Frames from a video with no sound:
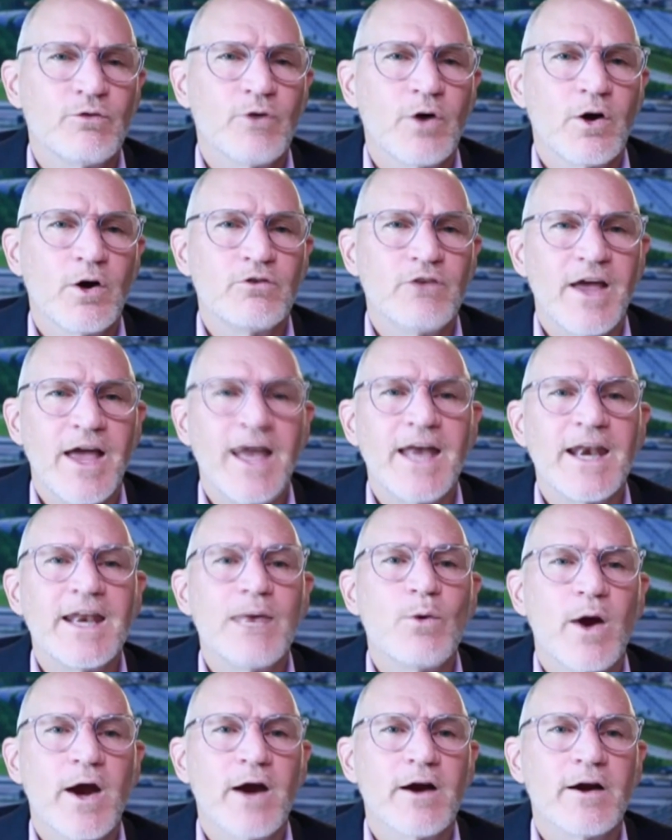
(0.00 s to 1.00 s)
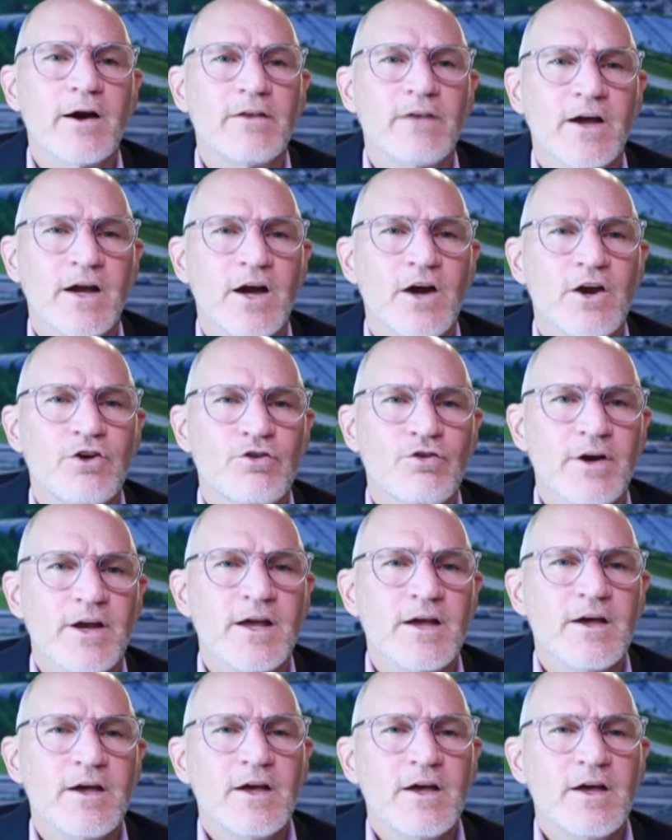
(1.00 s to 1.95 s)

roads anywhere in the country.